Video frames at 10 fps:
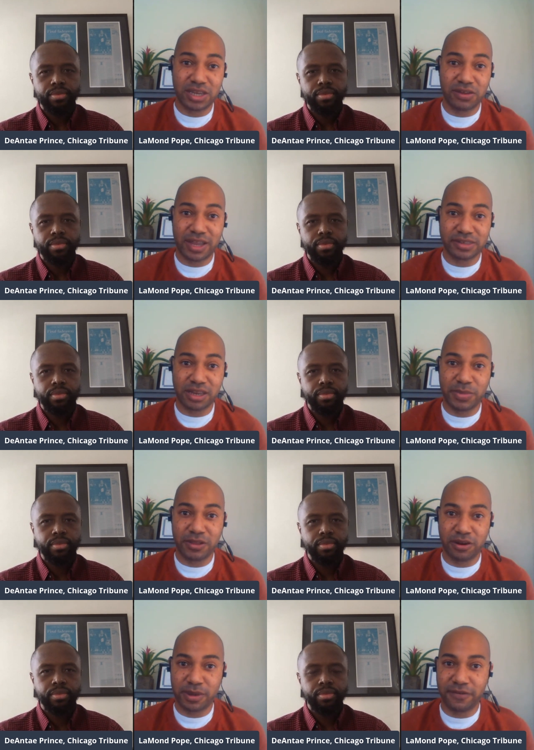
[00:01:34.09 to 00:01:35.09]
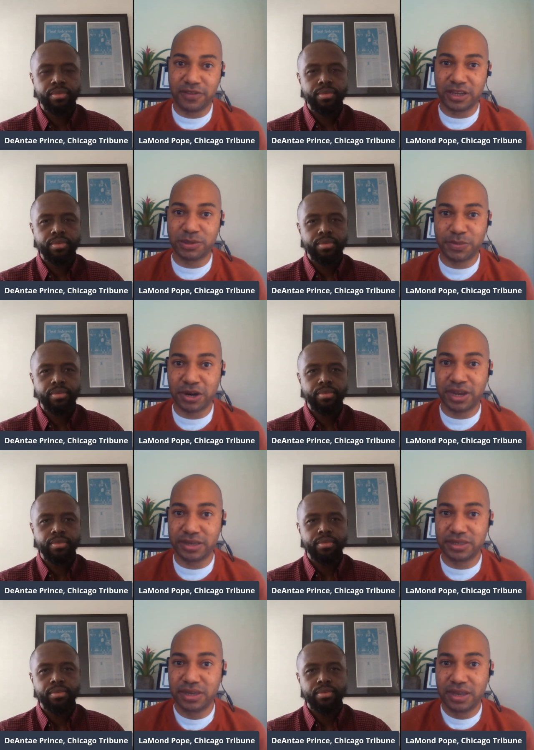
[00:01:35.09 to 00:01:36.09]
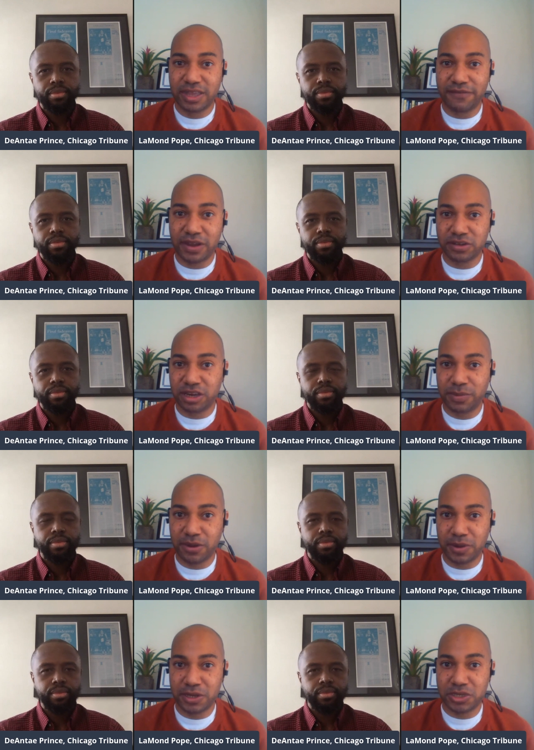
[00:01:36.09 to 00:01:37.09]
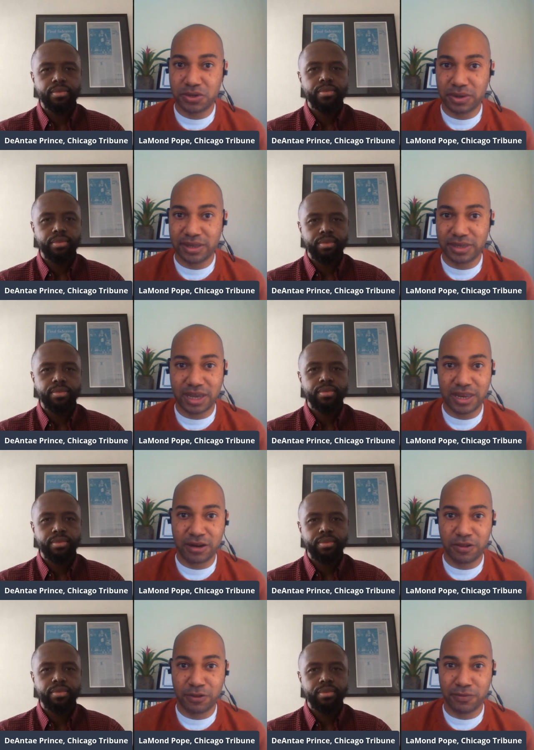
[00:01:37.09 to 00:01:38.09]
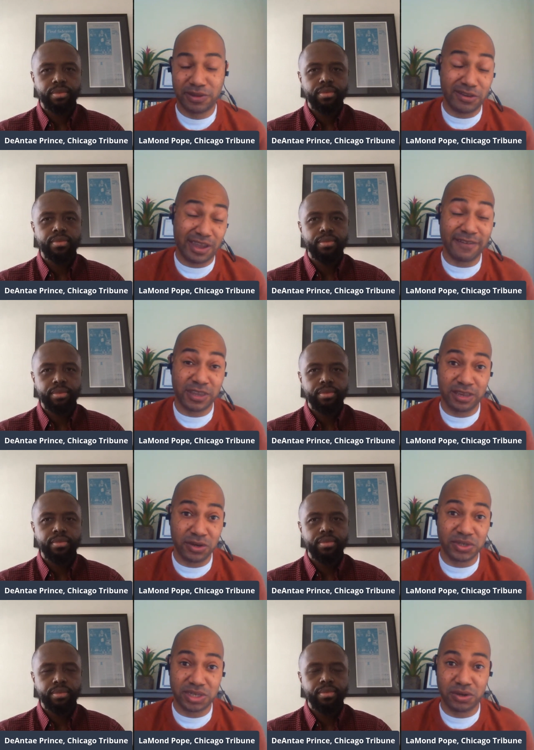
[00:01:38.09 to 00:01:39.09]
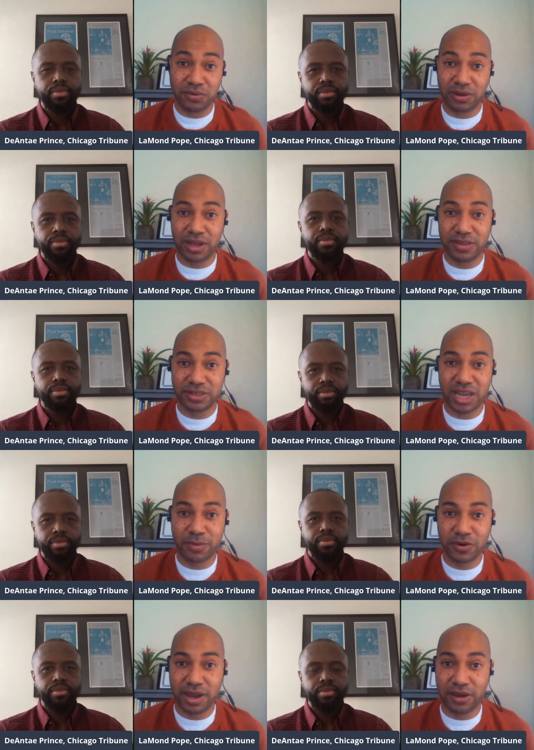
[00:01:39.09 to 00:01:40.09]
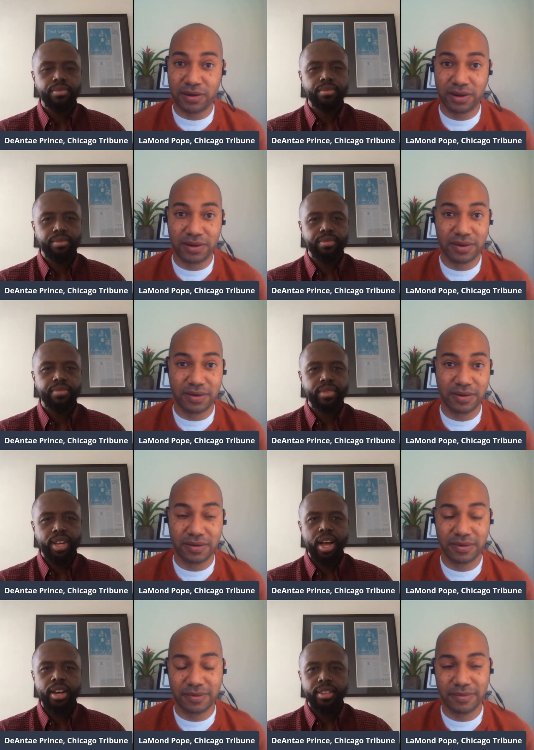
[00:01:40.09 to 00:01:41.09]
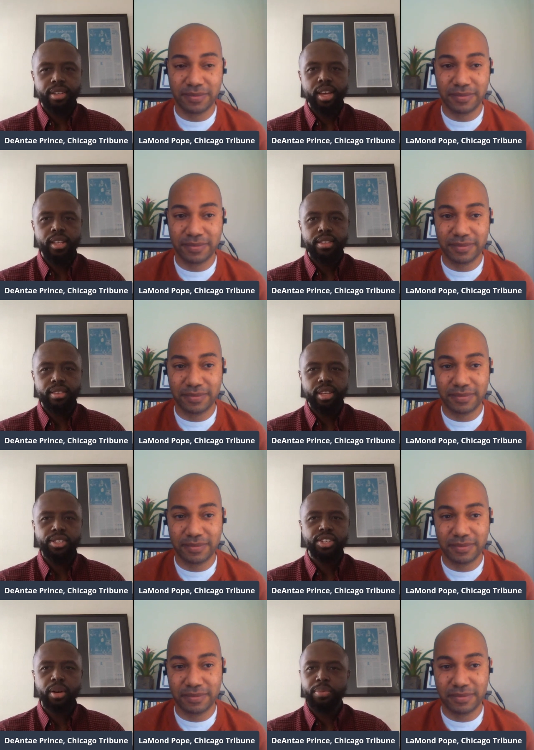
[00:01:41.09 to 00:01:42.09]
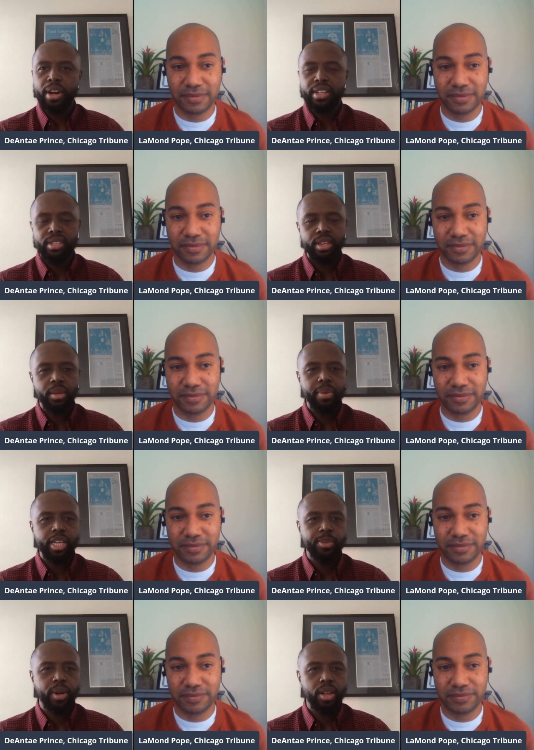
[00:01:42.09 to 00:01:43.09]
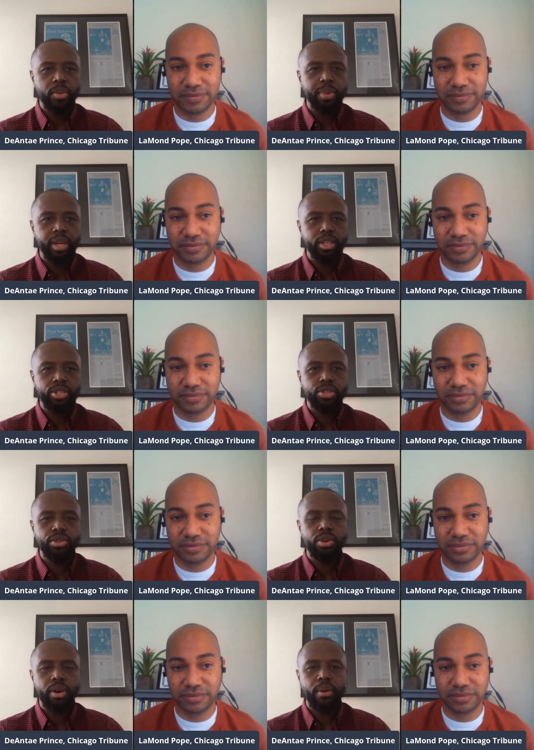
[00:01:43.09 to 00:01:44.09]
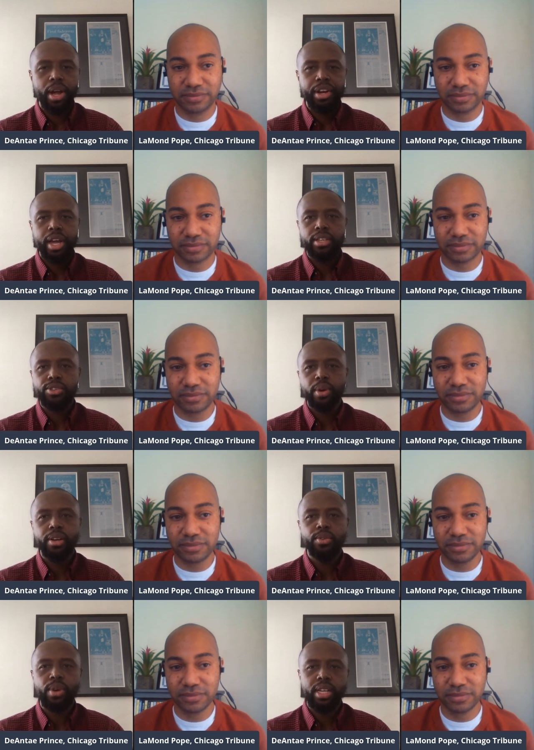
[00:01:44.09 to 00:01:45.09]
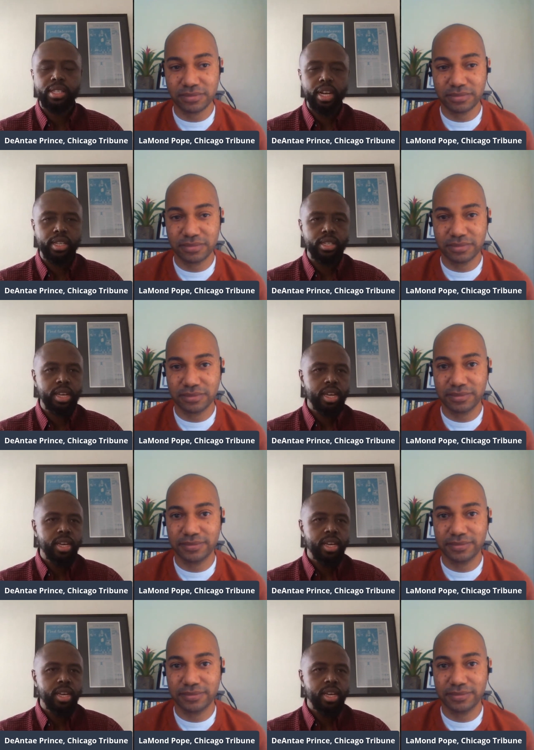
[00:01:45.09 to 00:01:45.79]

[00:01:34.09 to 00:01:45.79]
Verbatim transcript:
Speaker 1: and so that's going to be a little bit of the experience that fans are going to be able to, uh, to kind of get a little you know, have to get used to uh, this time
Speaker 2: around. Got it. And let's jump right into the baseball. The biggest story right now surrounding the White Sox